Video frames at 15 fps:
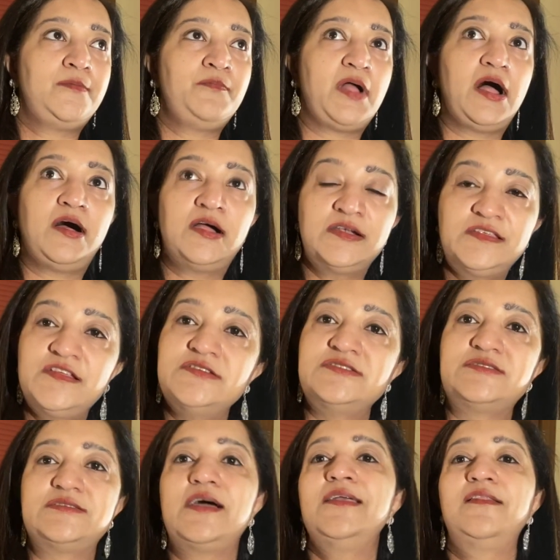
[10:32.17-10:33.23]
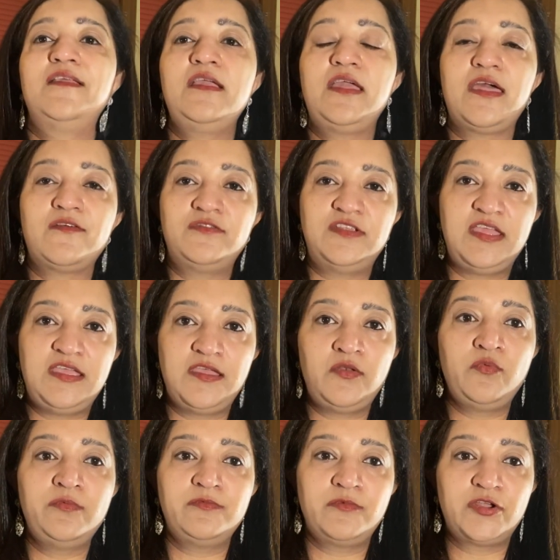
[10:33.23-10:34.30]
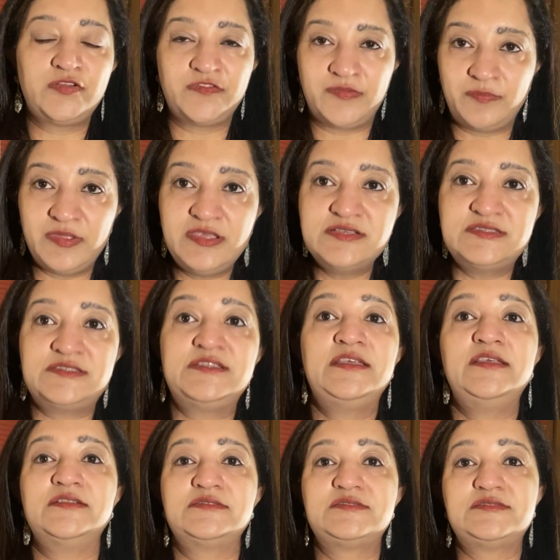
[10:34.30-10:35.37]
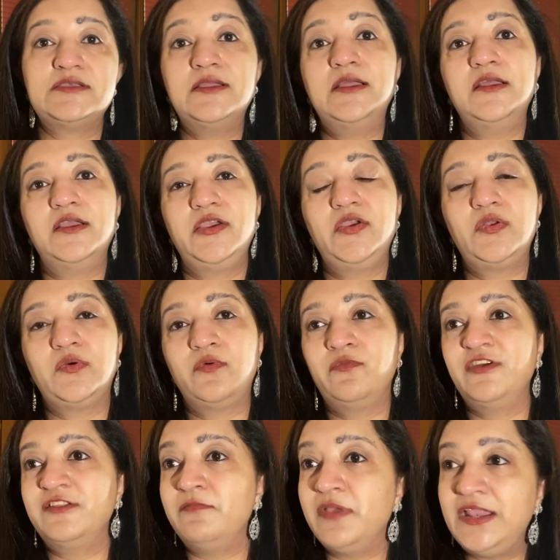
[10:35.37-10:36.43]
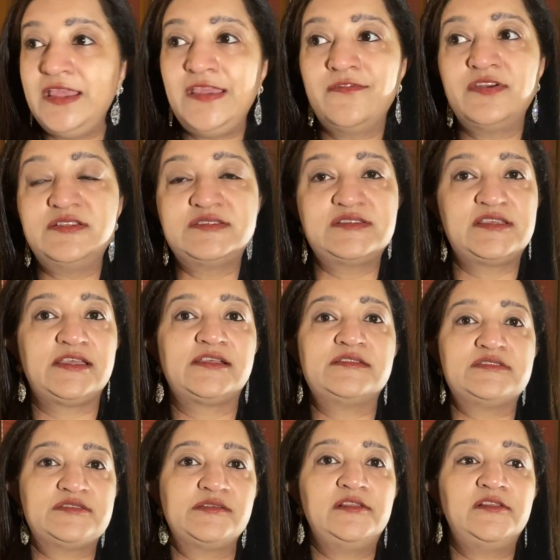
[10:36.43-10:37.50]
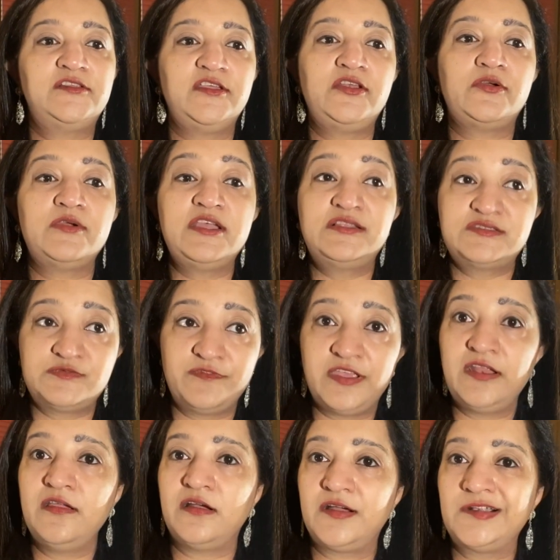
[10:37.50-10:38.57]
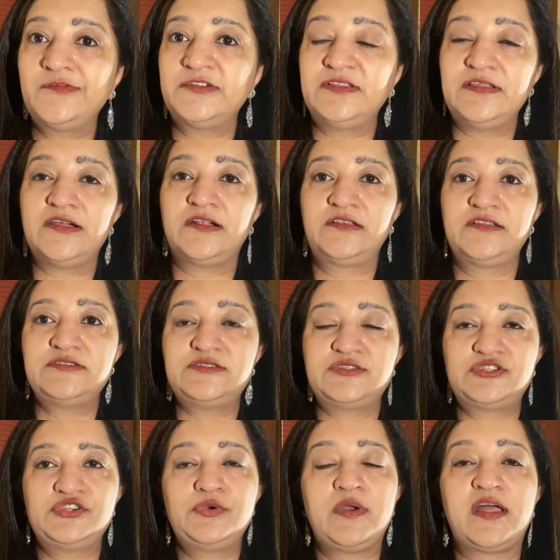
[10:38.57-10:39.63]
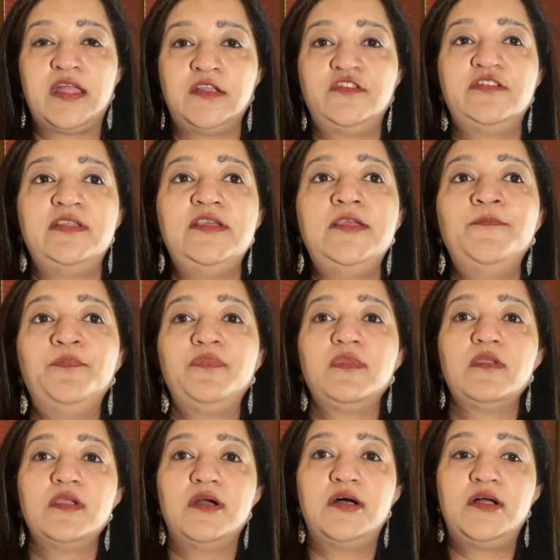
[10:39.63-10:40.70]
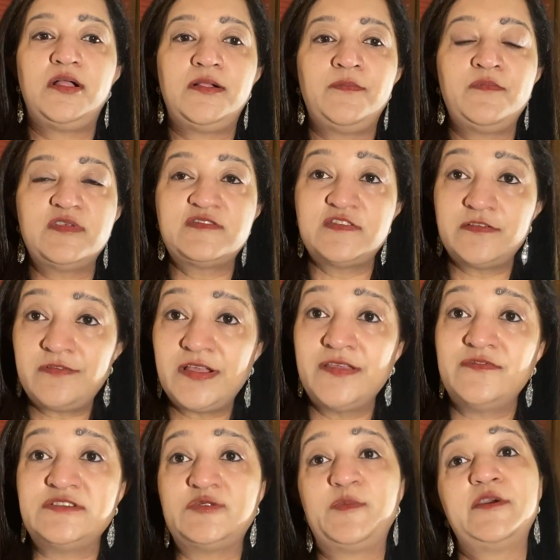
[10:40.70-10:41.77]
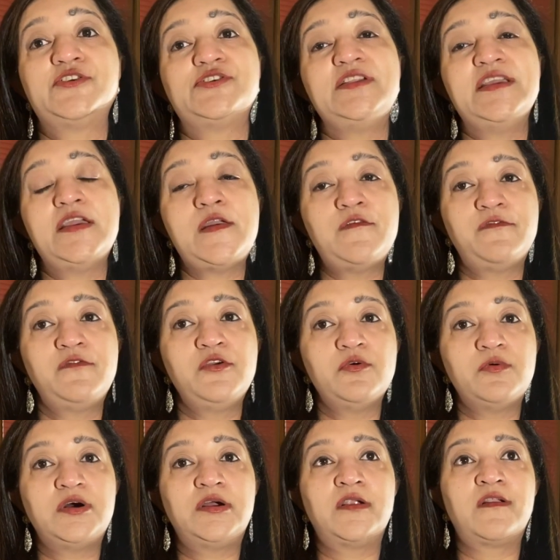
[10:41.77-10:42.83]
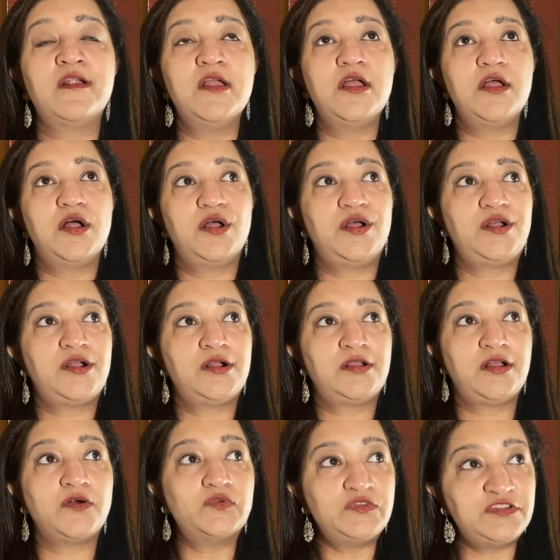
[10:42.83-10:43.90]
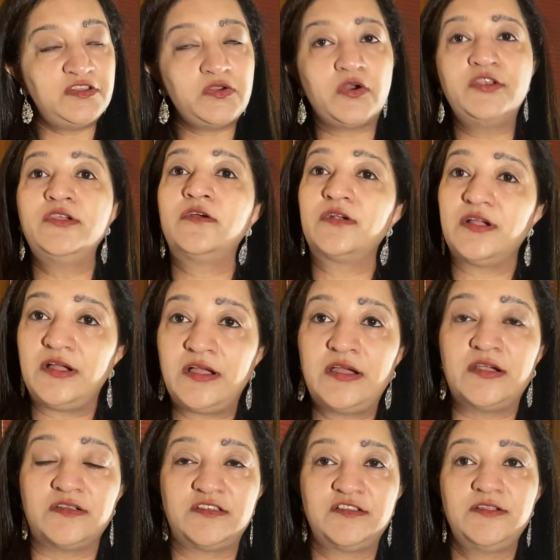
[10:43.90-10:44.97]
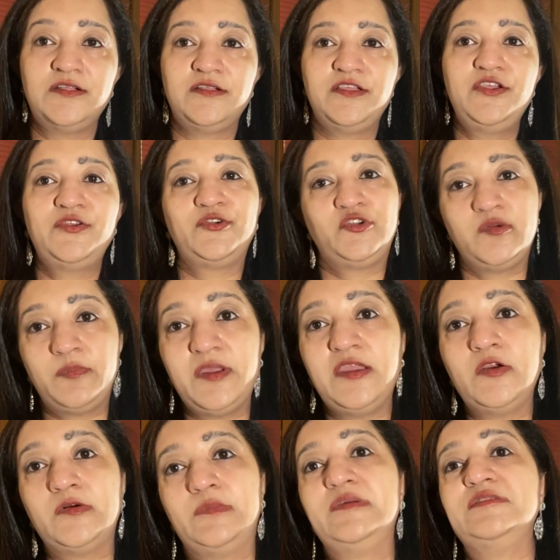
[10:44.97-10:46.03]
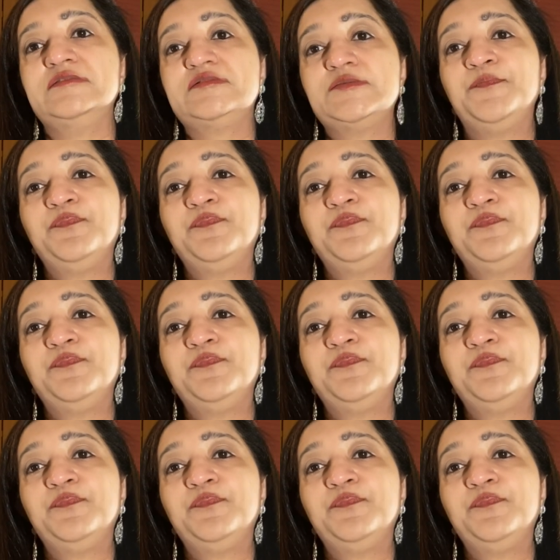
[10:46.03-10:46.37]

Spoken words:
artists I think have taken one of the biggest hits. With many events cancelled, it's very hard for the artists to actually survive, especially if you are counting on your art to pay your bills.